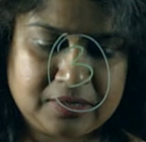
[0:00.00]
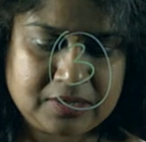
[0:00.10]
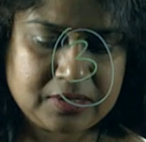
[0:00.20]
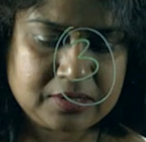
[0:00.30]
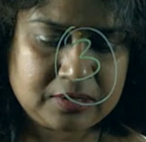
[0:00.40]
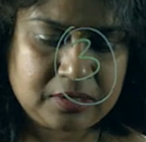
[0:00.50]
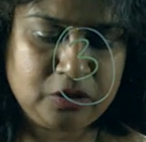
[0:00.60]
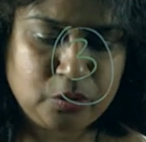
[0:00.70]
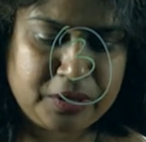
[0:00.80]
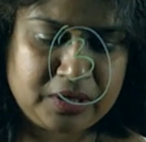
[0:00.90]
the 6th
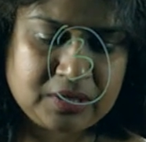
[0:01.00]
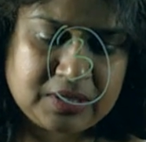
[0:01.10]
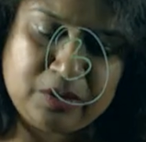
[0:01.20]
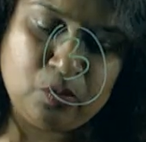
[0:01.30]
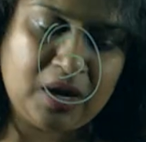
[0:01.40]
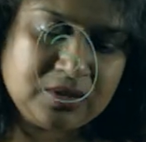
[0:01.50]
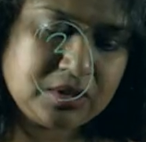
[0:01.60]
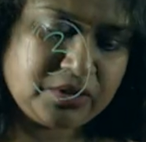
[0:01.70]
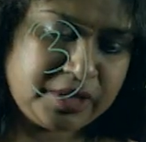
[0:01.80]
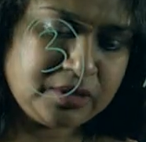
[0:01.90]
unit is
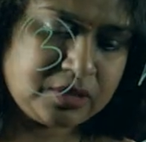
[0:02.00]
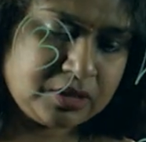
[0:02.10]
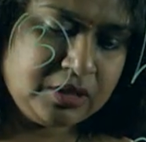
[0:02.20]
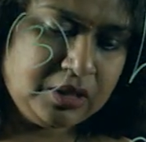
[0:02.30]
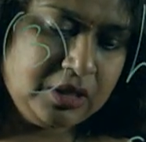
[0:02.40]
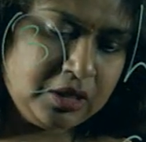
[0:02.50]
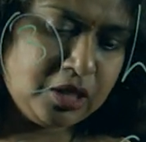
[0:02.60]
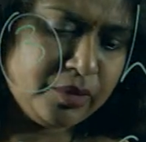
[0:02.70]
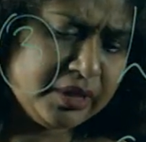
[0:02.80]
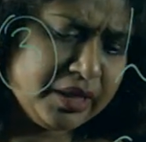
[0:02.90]
advanced trends.
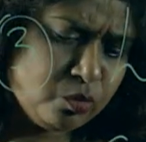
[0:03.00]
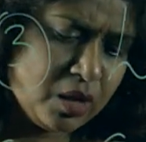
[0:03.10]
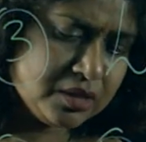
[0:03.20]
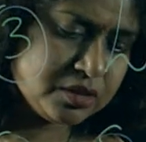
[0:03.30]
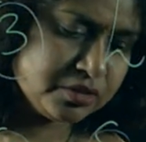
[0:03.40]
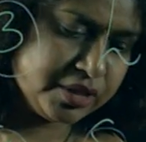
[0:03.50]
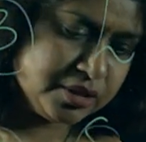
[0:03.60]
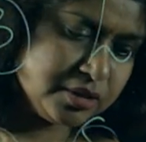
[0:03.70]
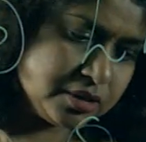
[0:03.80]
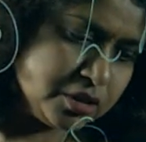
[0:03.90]
Now, in the advanced
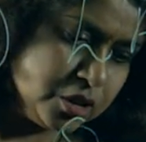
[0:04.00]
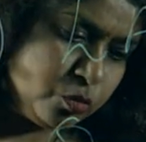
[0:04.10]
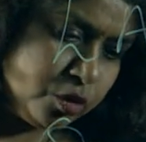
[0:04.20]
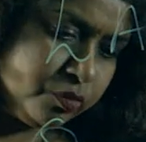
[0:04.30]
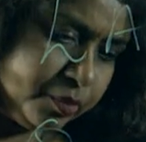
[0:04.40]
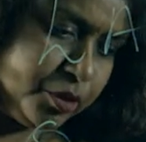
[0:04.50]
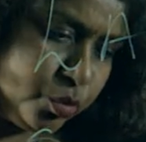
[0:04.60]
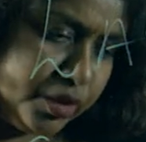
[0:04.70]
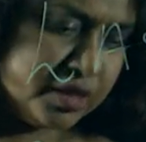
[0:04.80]
trends, what we will be doing